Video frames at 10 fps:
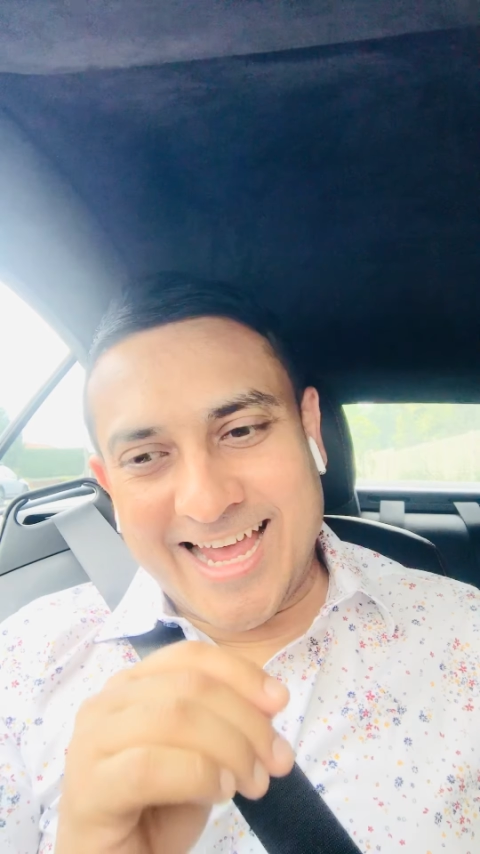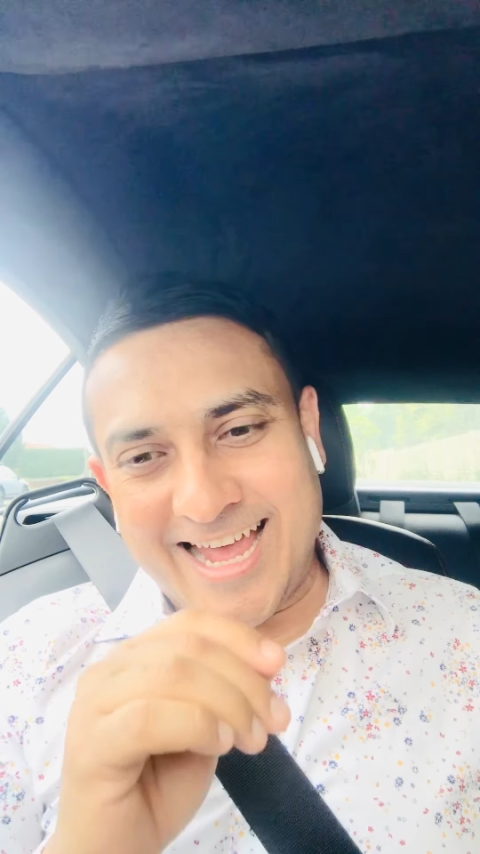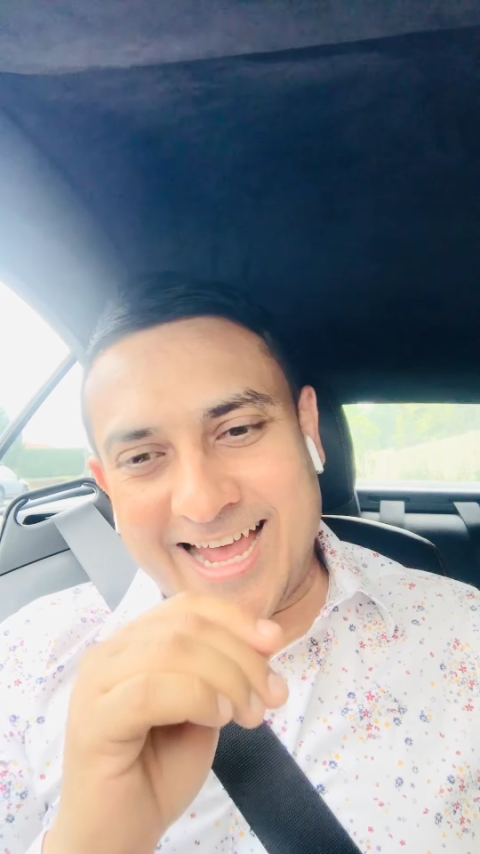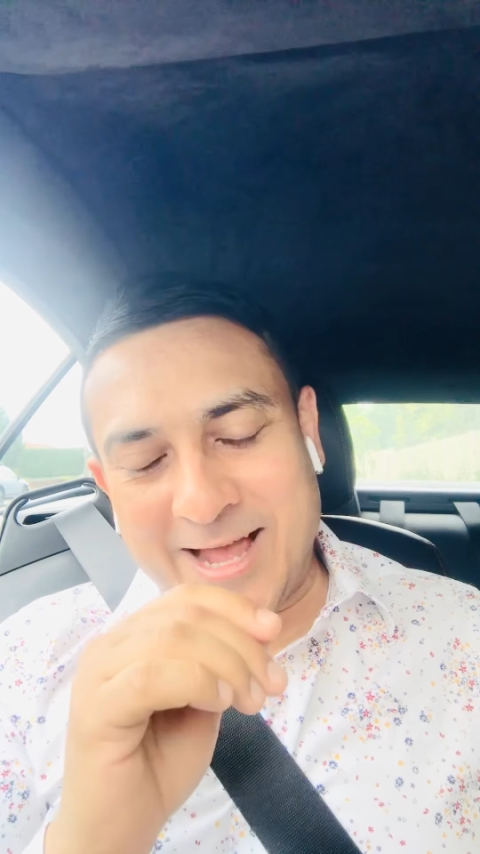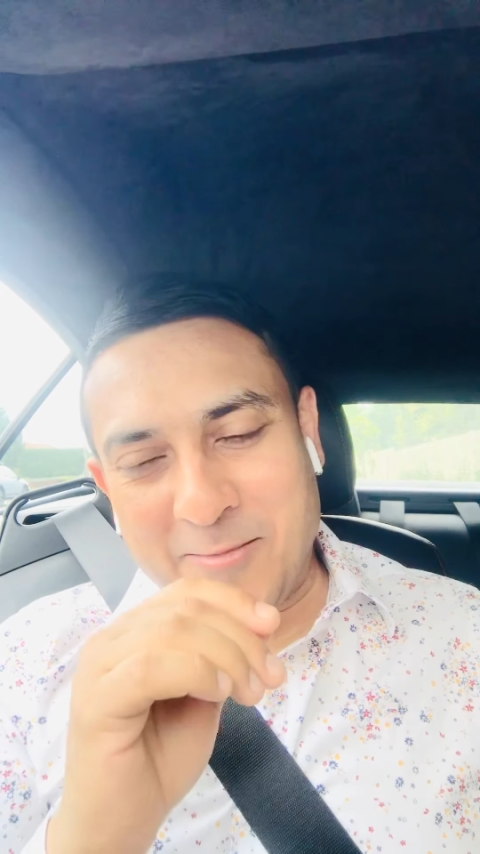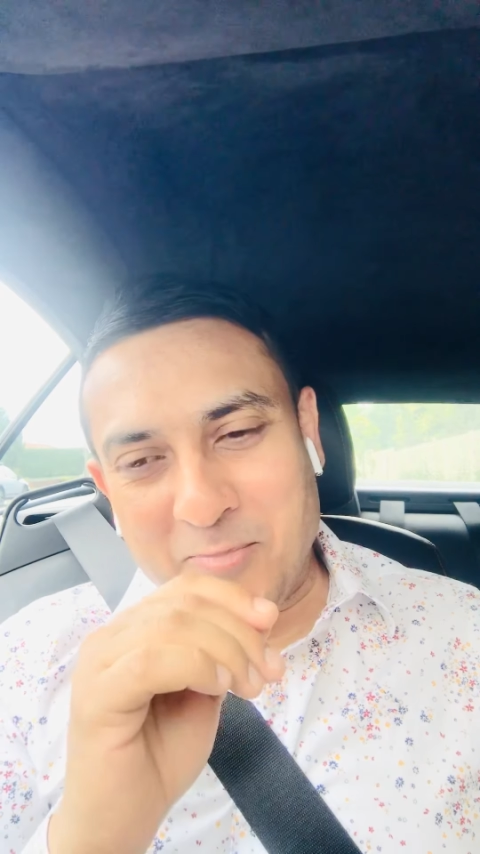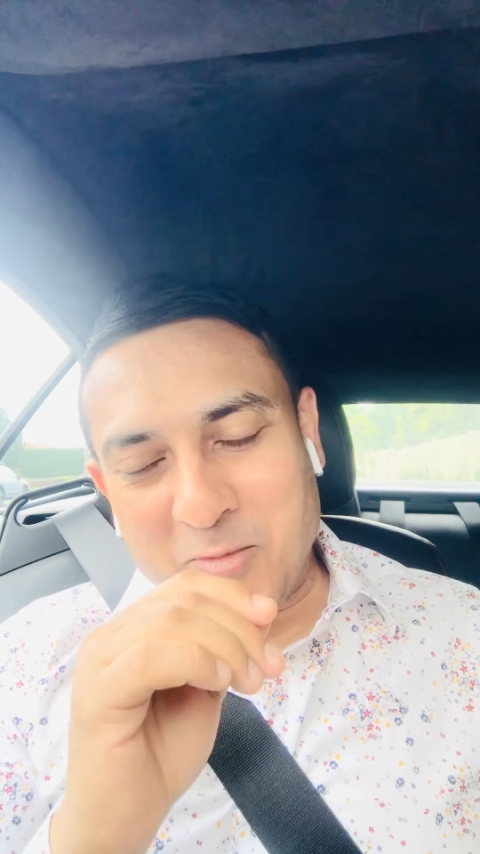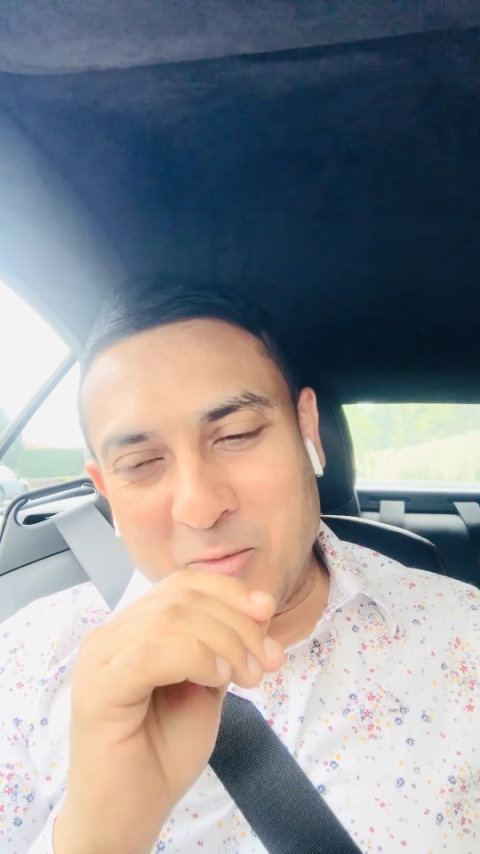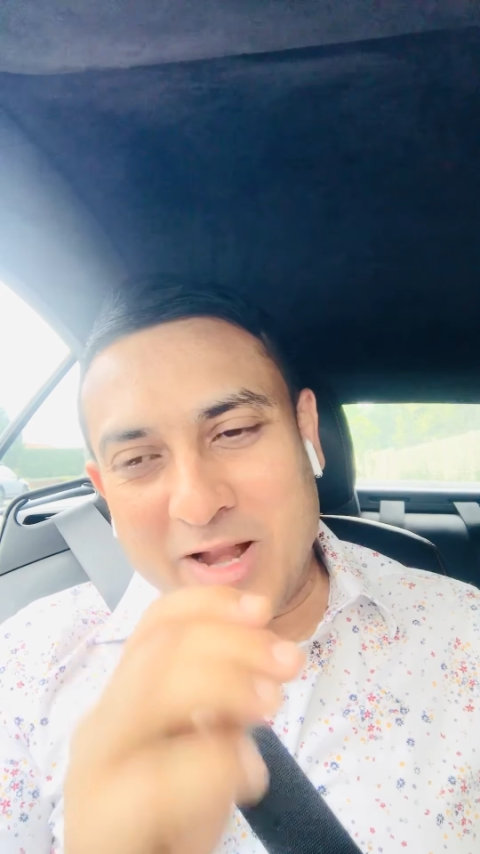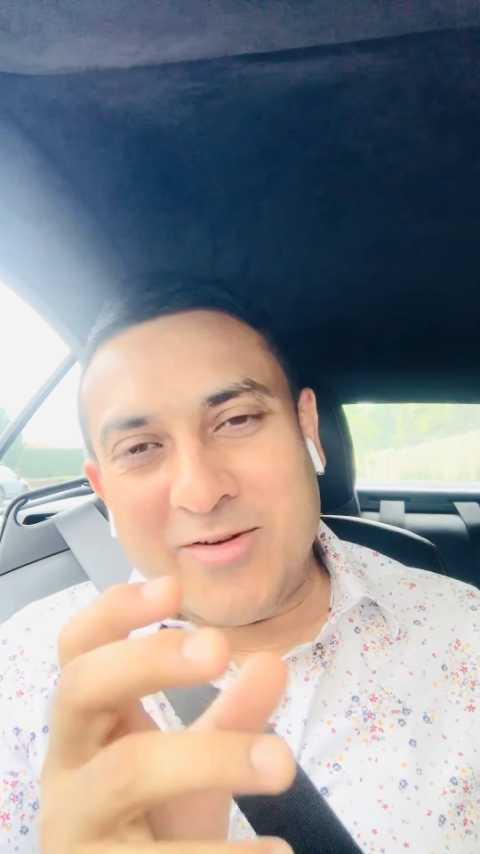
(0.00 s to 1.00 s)

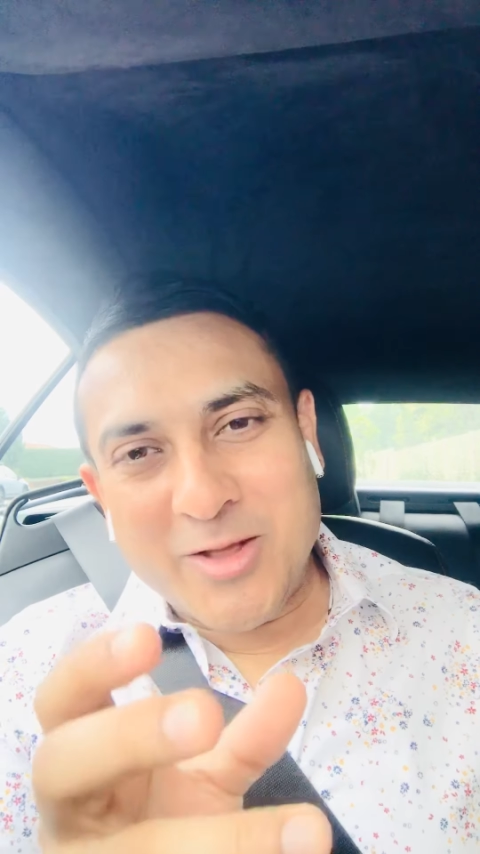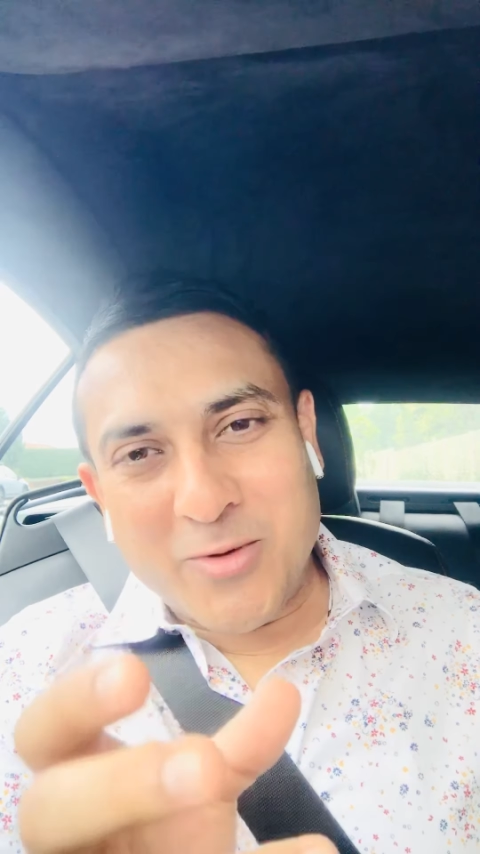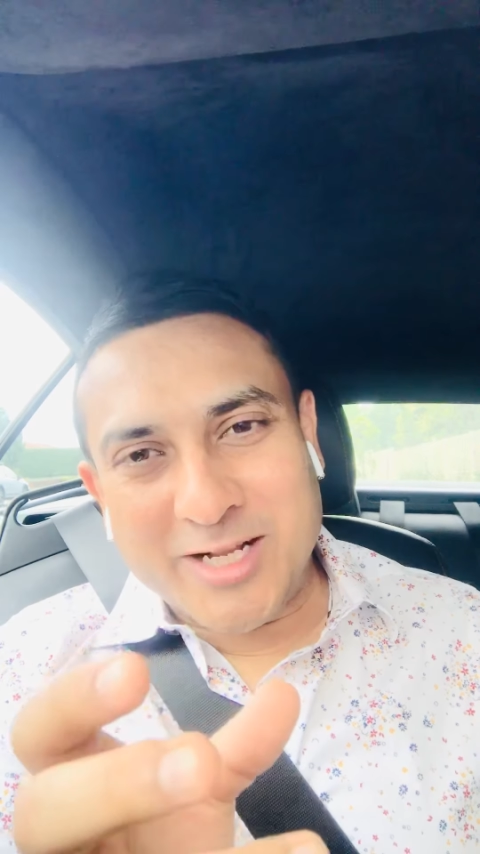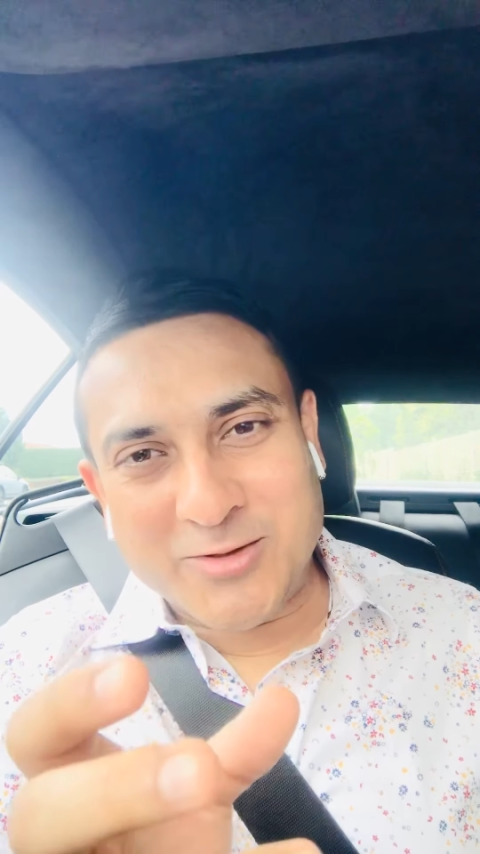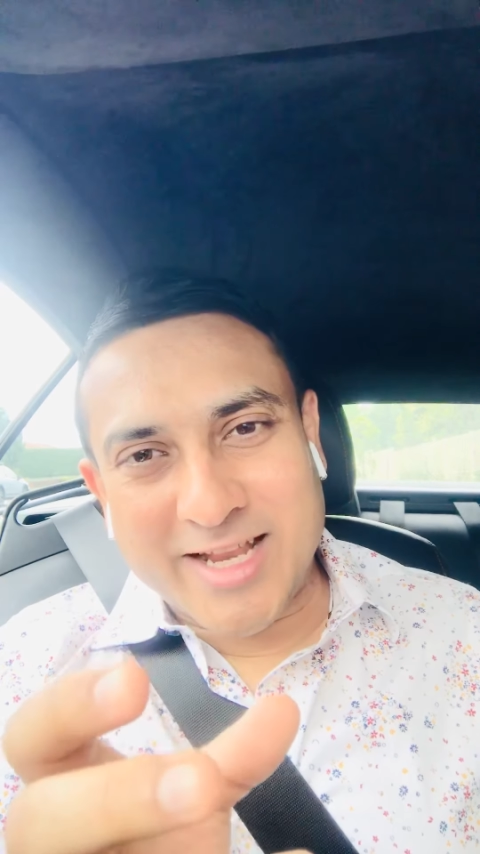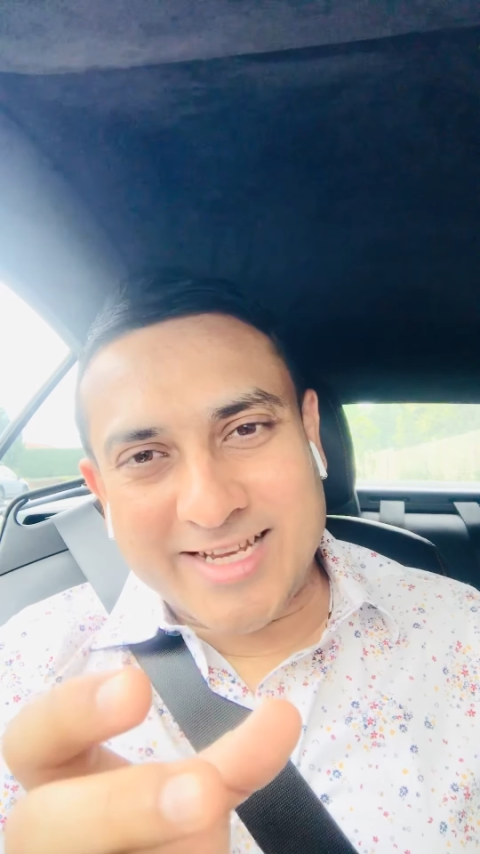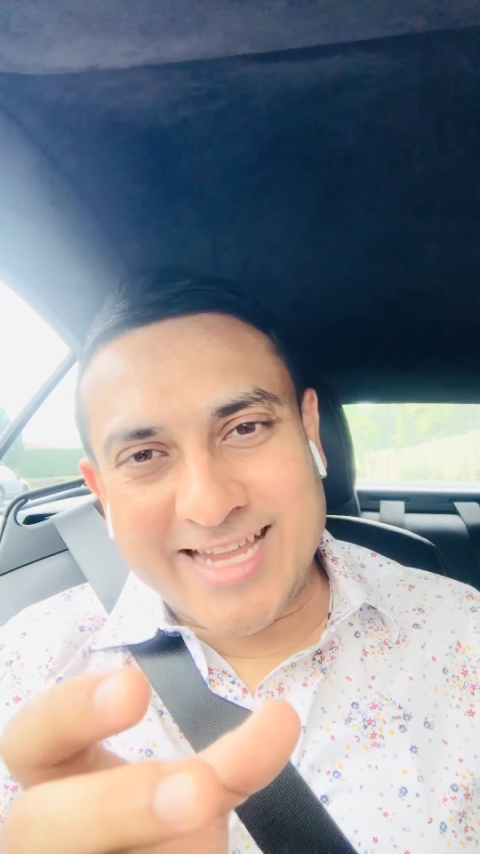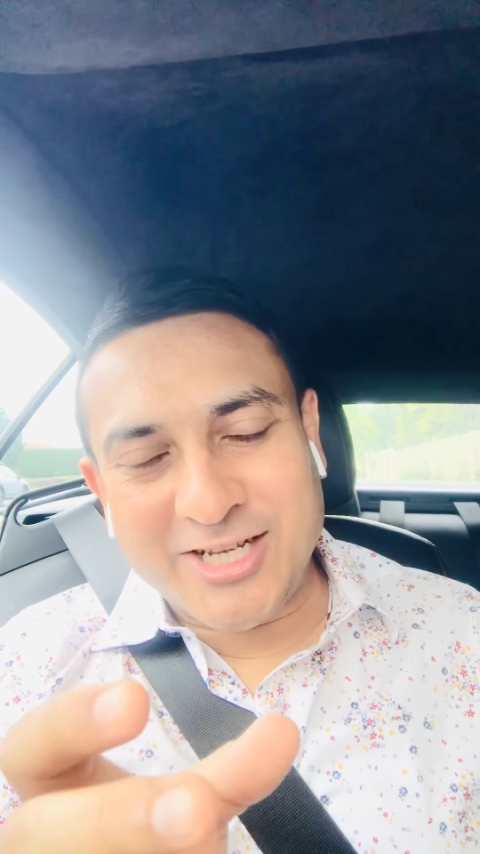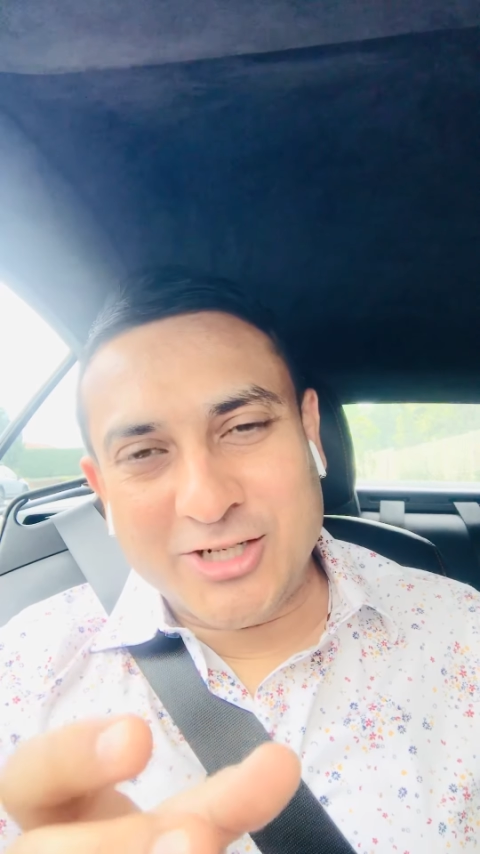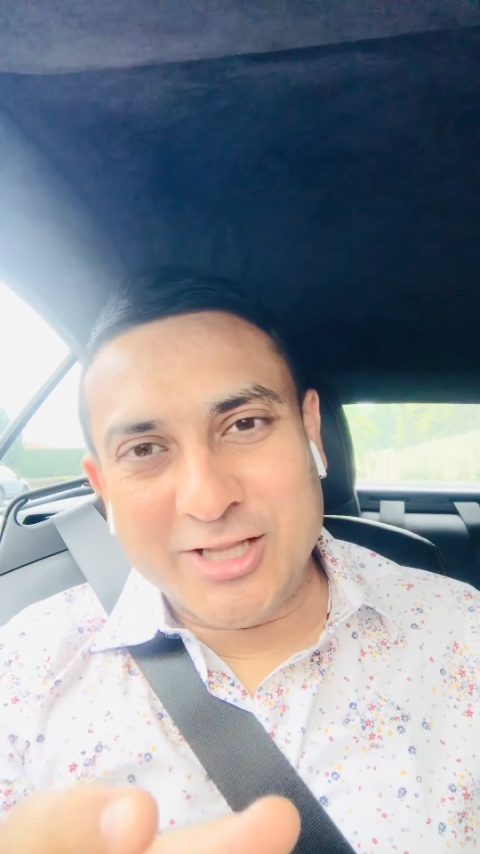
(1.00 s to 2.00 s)
Whenever they wanted to get
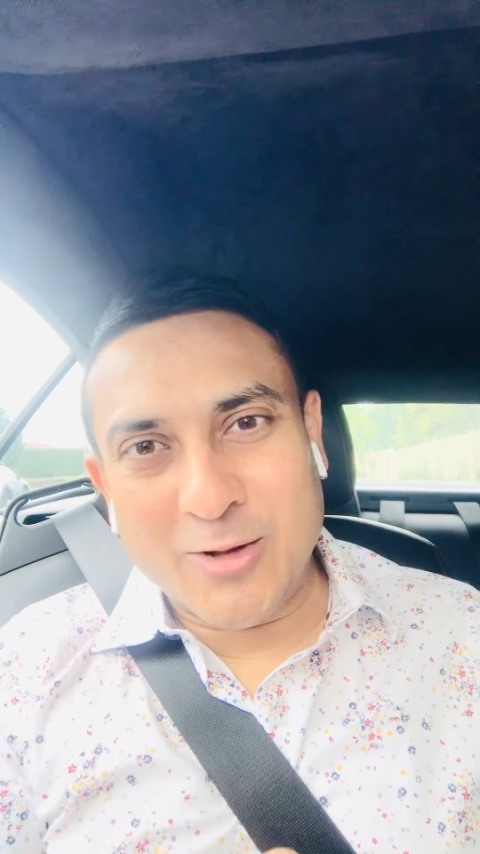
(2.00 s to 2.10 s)
attention,